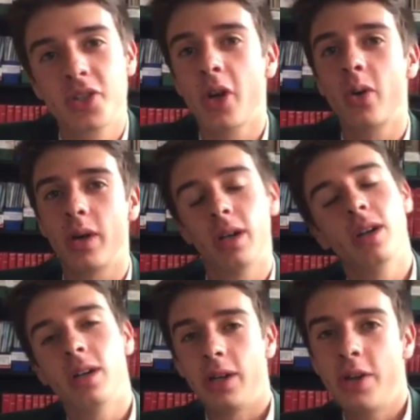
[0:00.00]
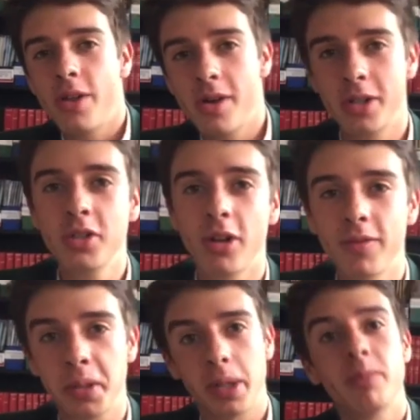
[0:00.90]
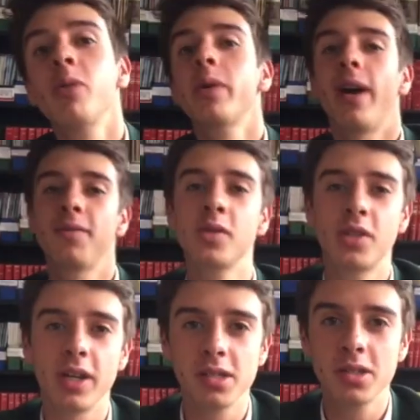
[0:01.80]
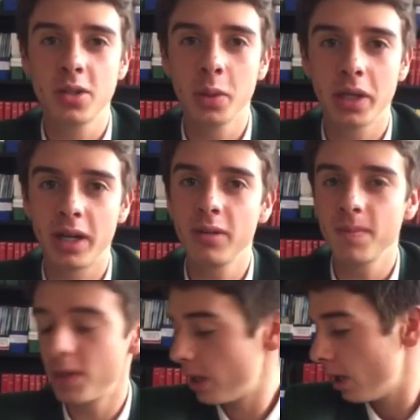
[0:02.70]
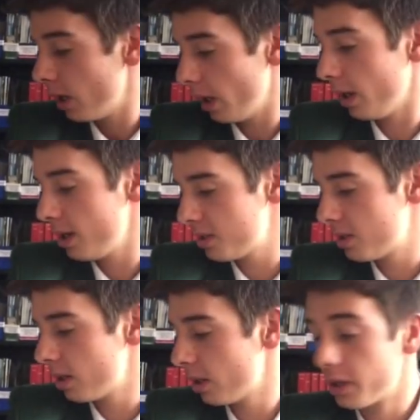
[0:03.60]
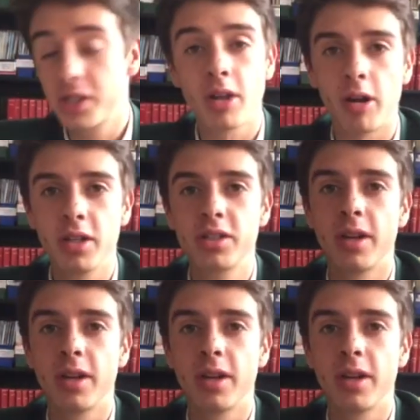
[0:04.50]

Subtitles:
So another control variable we have to take into account is the starting